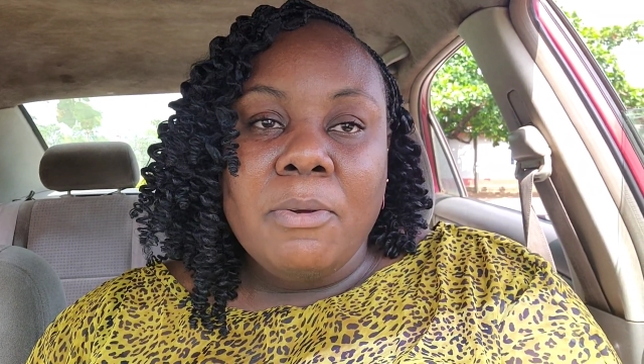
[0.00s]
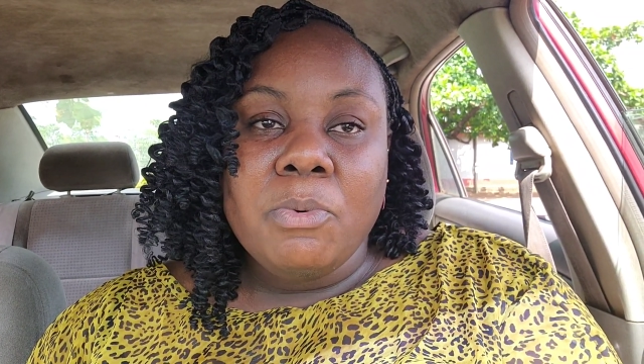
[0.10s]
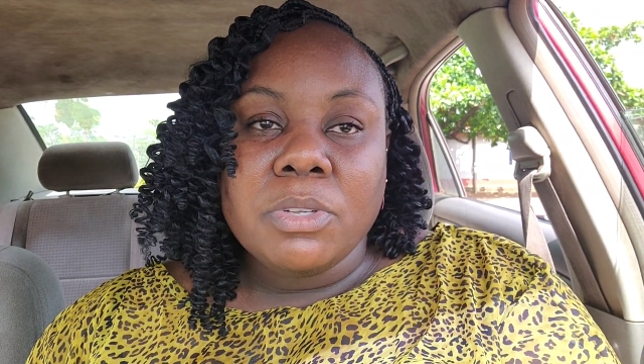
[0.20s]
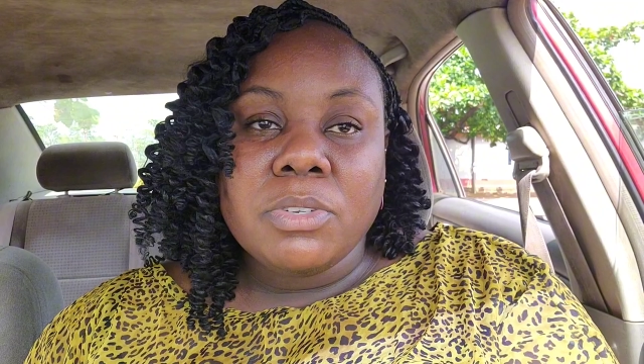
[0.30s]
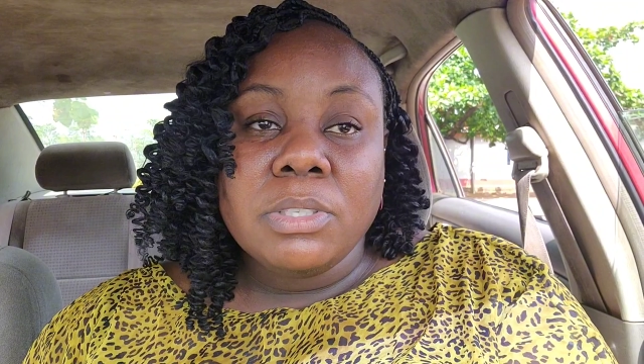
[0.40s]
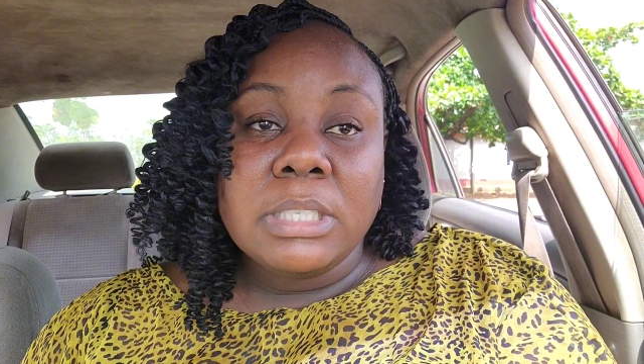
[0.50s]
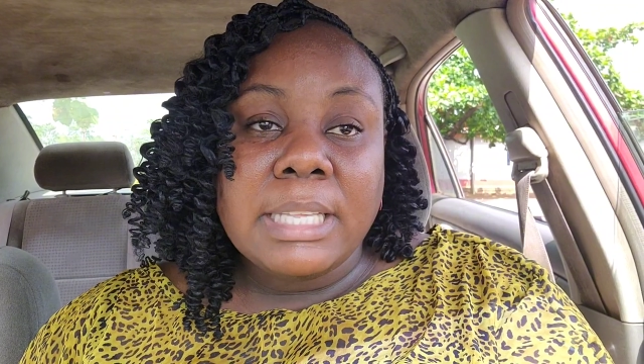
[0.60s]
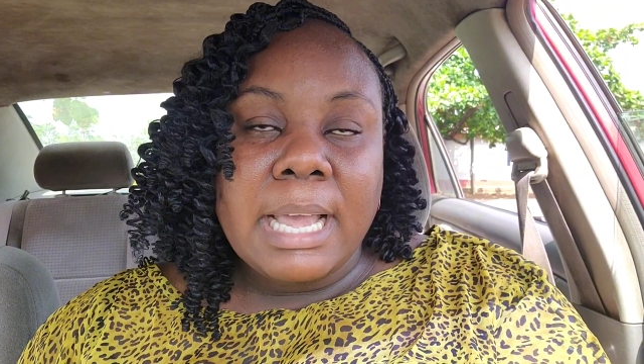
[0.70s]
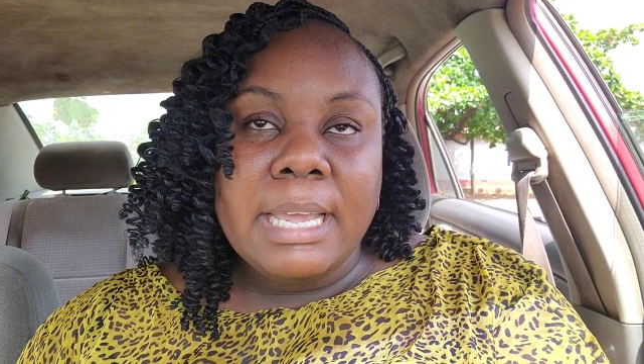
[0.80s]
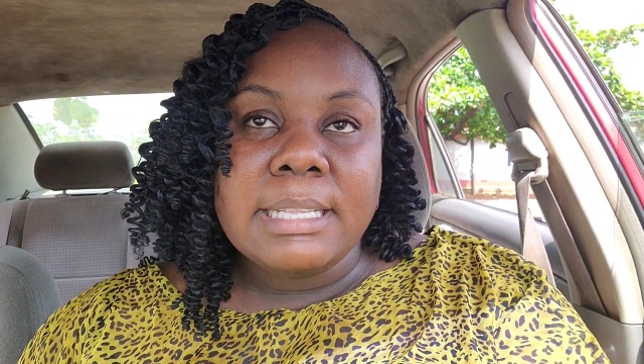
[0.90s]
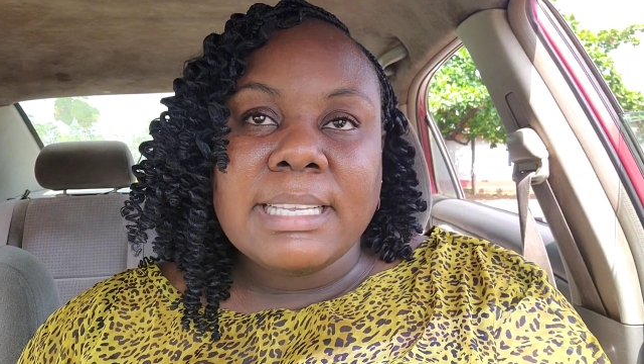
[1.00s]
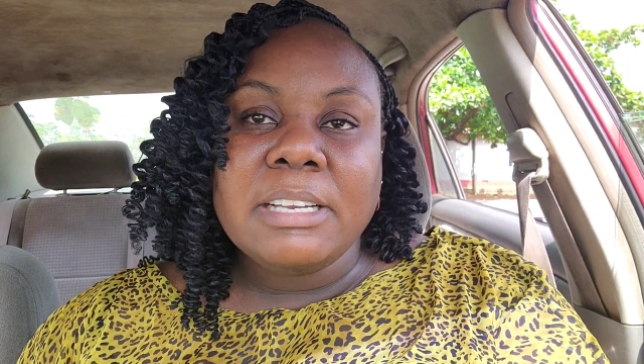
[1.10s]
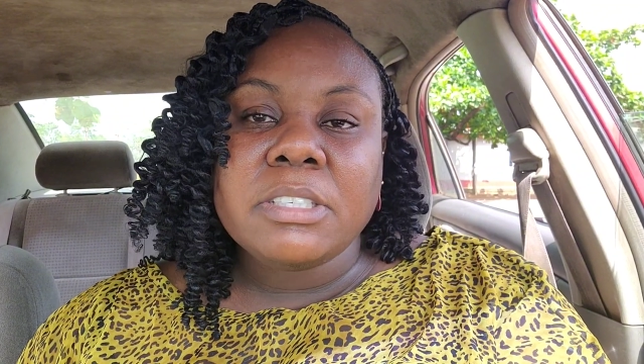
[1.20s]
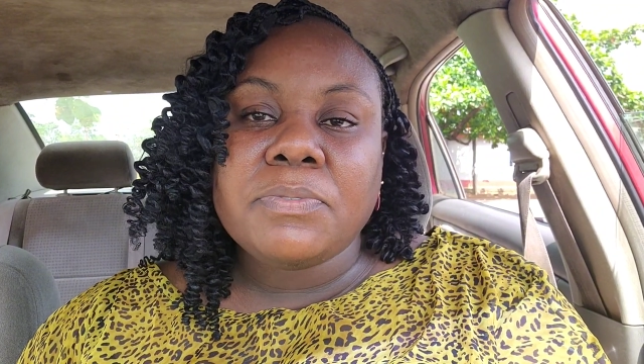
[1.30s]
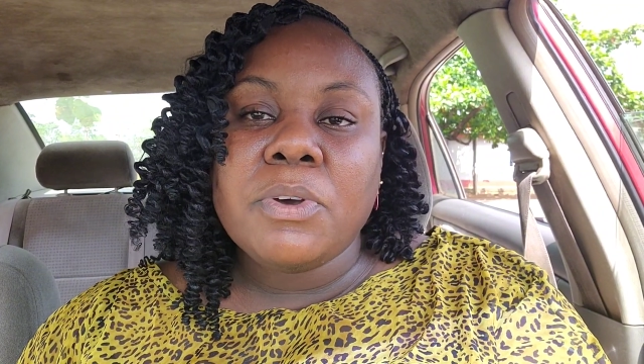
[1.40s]
was on the diet. I
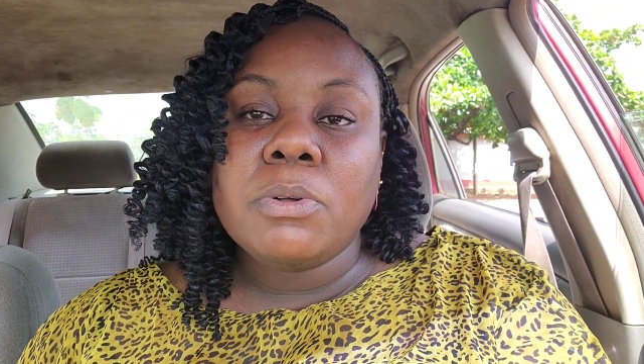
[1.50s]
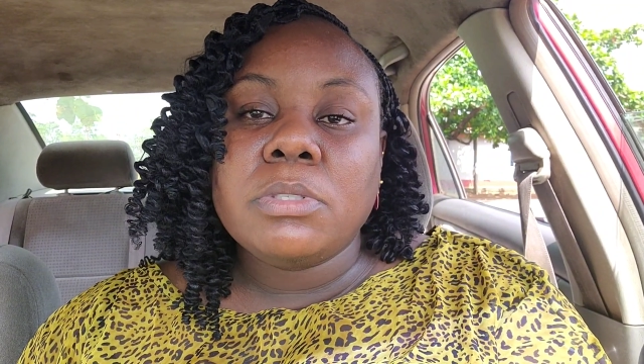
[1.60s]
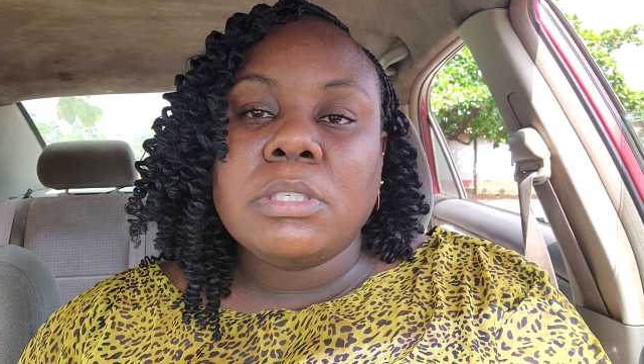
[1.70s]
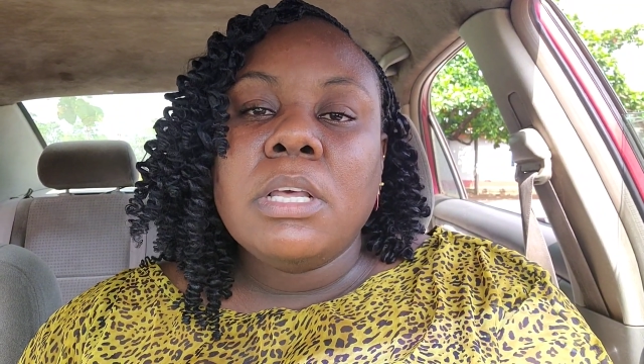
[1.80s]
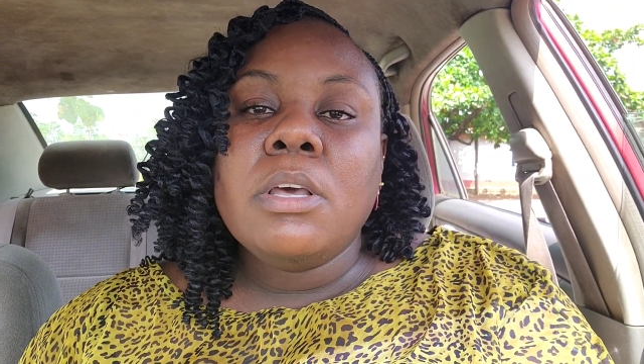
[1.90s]
just felt